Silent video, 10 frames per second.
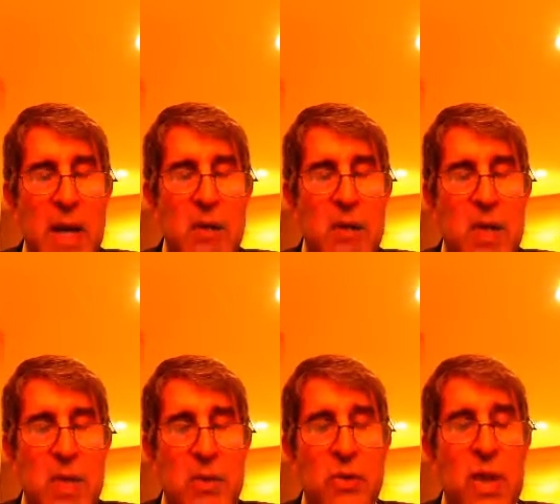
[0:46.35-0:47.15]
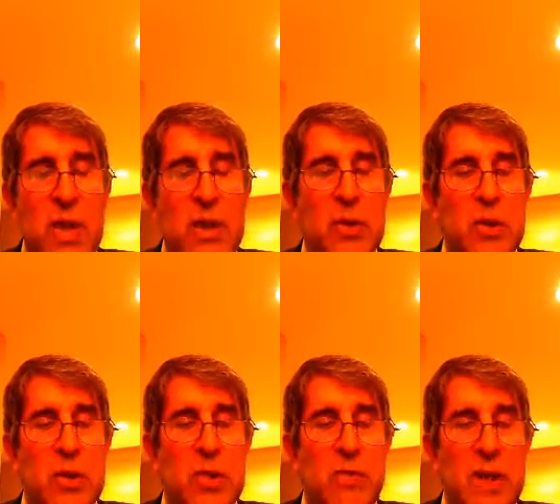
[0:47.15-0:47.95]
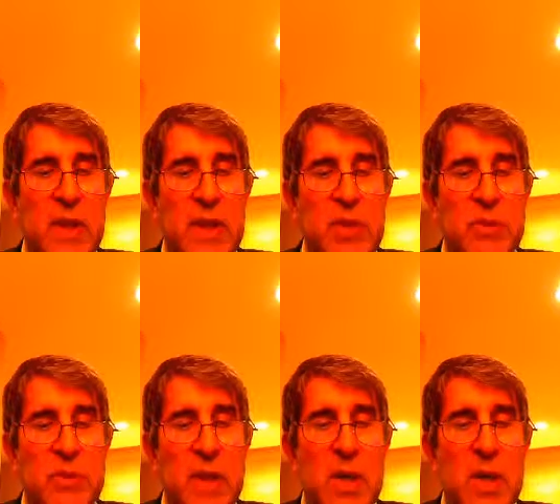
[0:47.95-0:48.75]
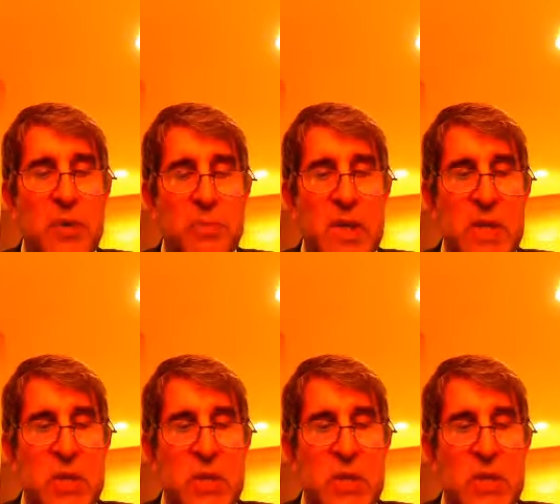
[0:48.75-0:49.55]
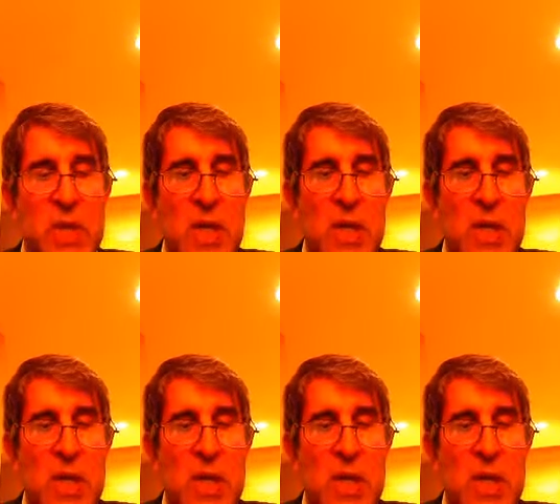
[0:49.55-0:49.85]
and there's another closely related species